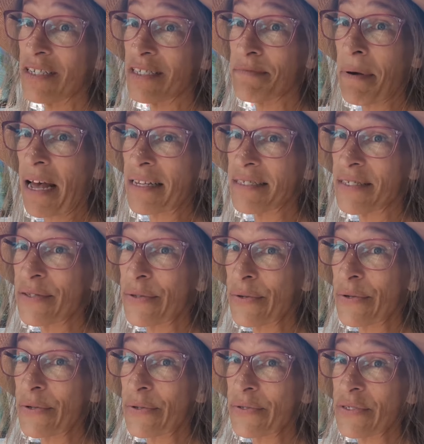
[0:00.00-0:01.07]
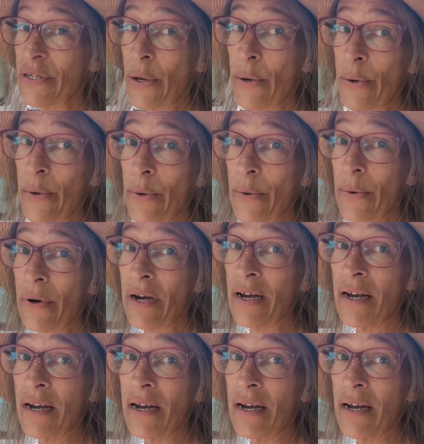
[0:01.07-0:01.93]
just passing through. So